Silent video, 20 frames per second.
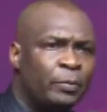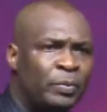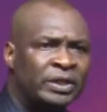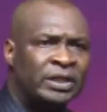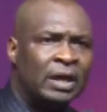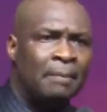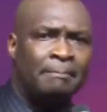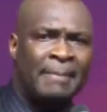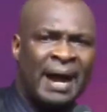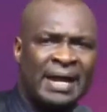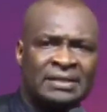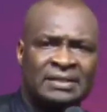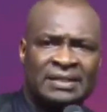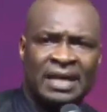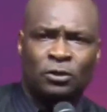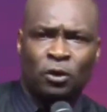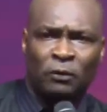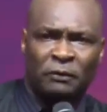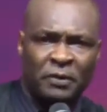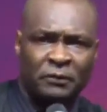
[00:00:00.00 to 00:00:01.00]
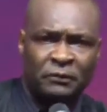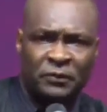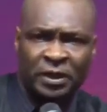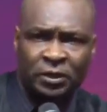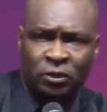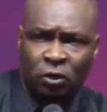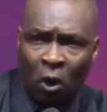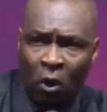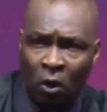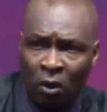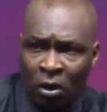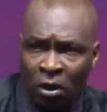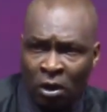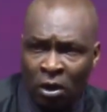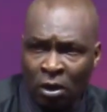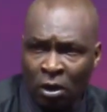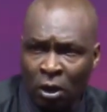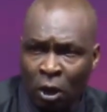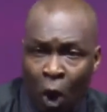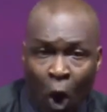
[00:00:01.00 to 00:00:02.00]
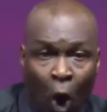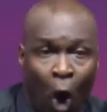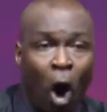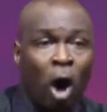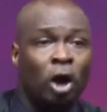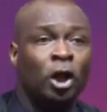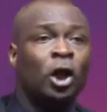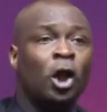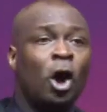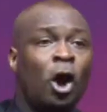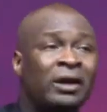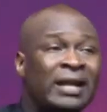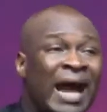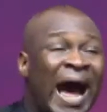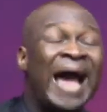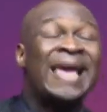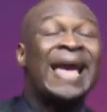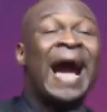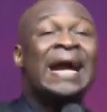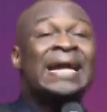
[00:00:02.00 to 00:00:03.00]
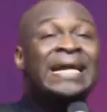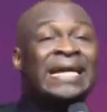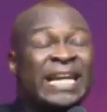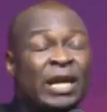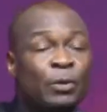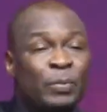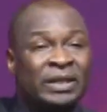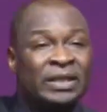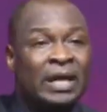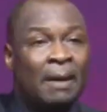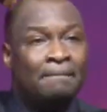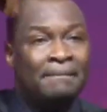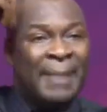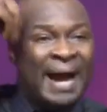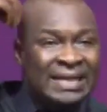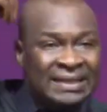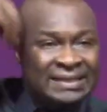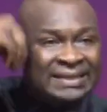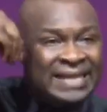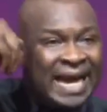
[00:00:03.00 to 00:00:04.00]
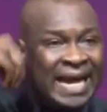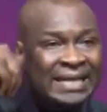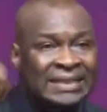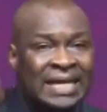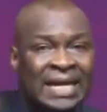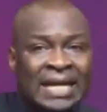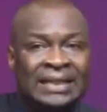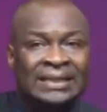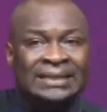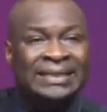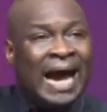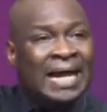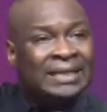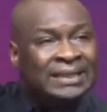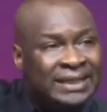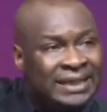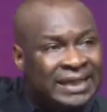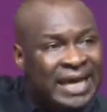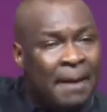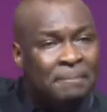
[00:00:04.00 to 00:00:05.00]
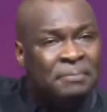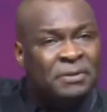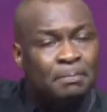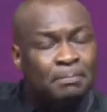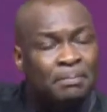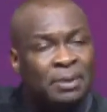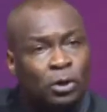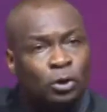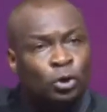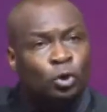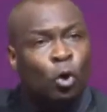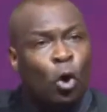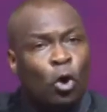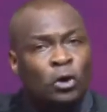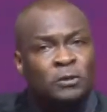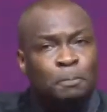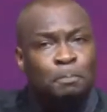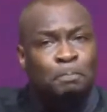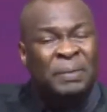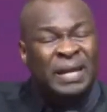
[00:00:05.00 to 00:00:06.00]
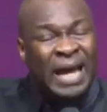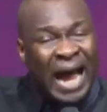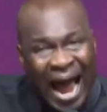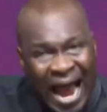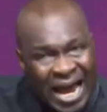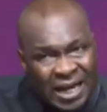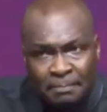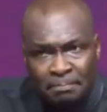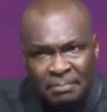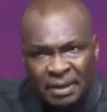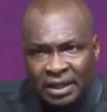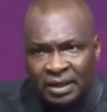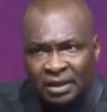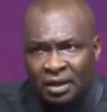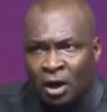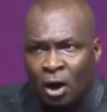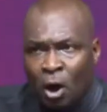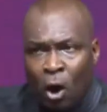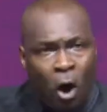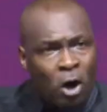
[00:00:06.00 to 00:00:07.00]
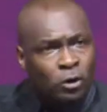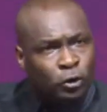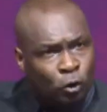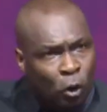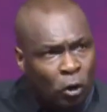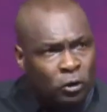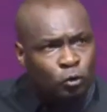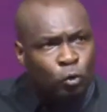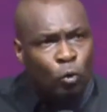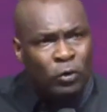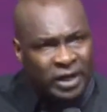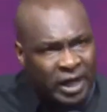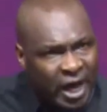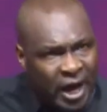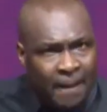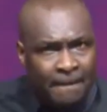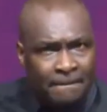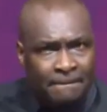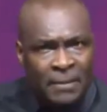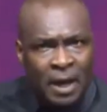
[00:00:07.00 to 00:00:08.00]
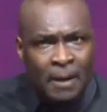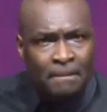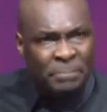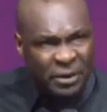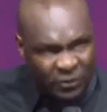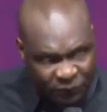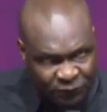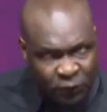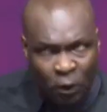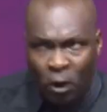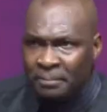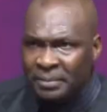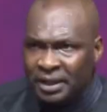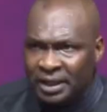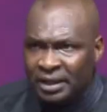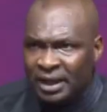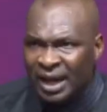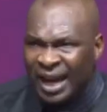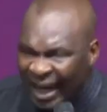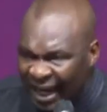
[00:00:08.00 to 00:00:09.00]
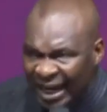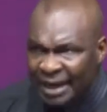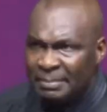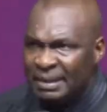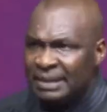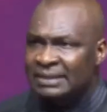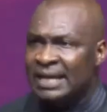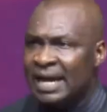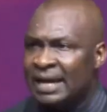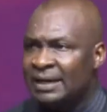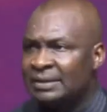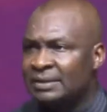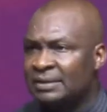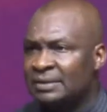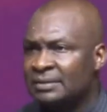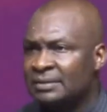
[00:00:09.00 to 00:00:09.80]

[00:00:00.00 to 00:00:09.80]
with the mindset of a victor. Or Lord, I agree with the mindset that kept those behind me or those who came before me limited.